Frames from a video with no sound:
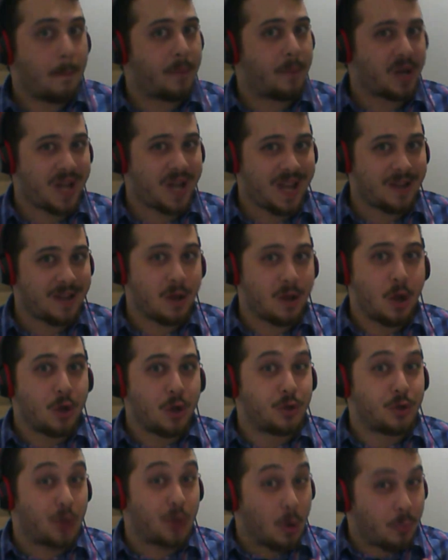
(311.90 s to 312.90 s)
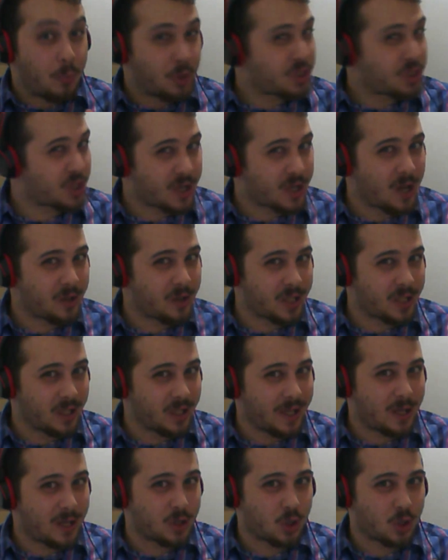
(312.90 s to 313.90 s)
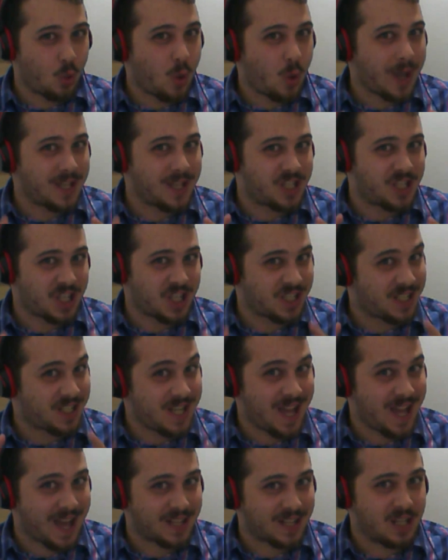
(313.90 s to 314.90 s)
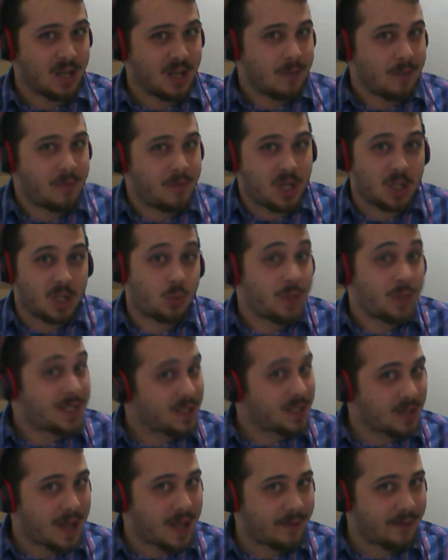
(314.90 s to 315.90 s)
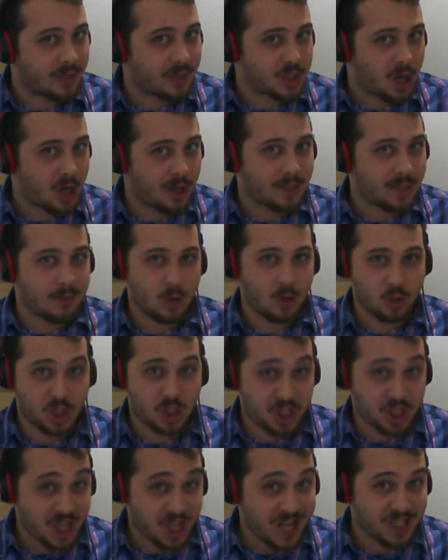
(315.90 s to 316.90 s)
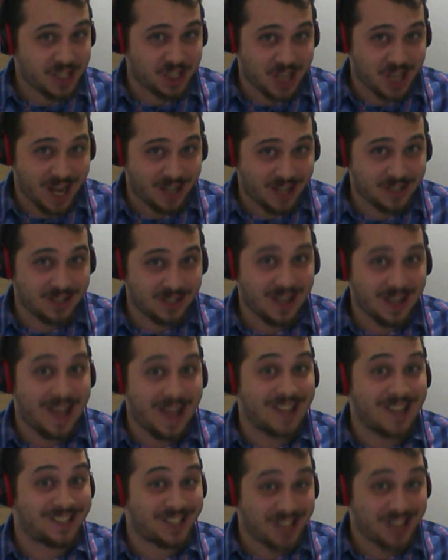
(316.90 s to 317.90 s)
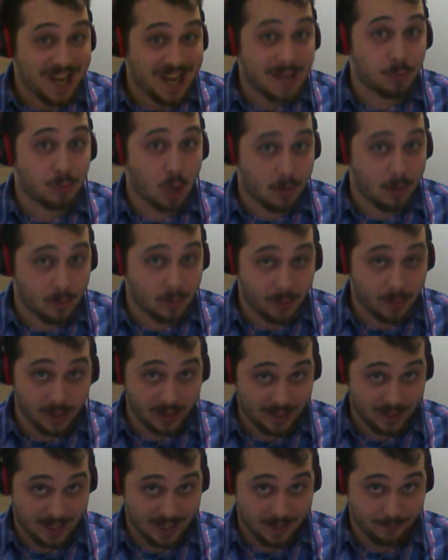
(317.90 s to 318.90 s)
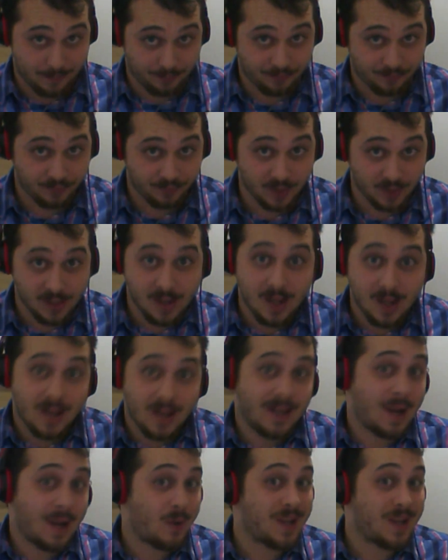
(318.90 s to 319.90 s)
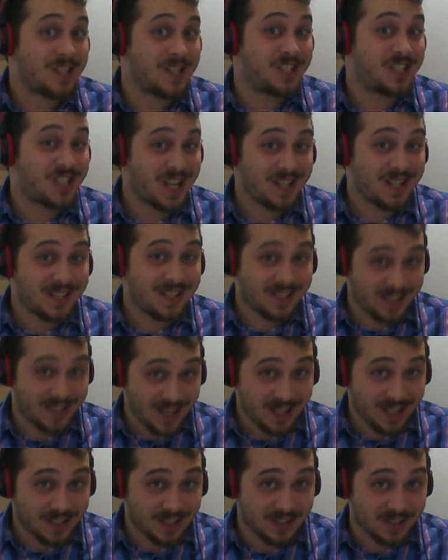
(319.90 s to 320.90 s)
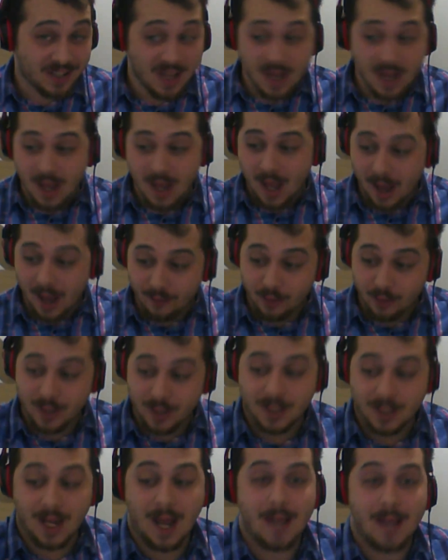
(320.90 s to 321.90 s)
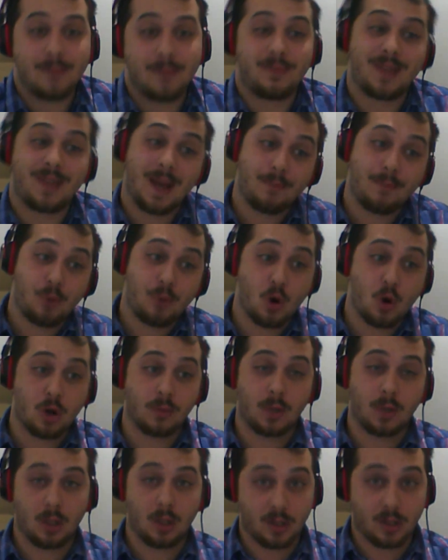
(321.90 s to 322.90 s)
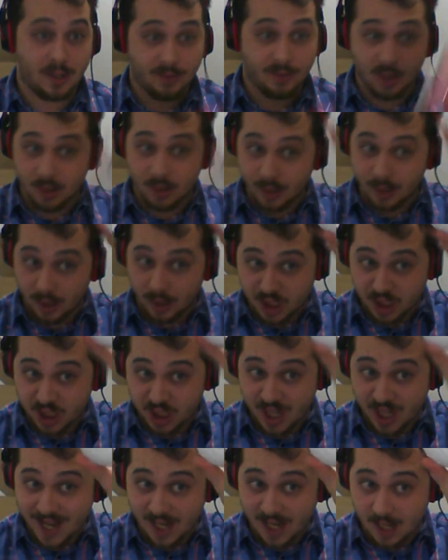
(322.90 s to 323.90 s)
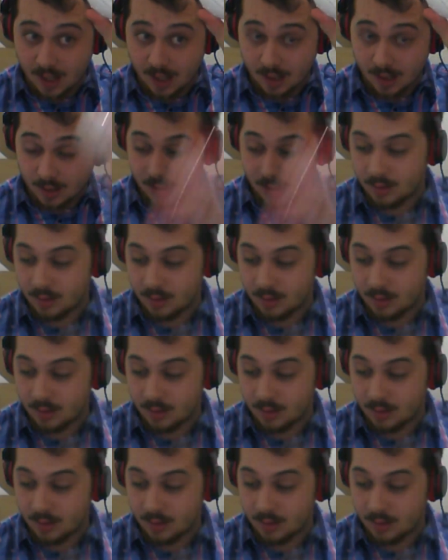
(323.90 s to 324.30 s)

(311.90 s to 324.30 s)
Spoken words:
But hey, don't put your calculators away just yet, because we still haven't talked about shake checks and shake probability. Now in Gen 6, every time that Pokeball gives a little shake-up,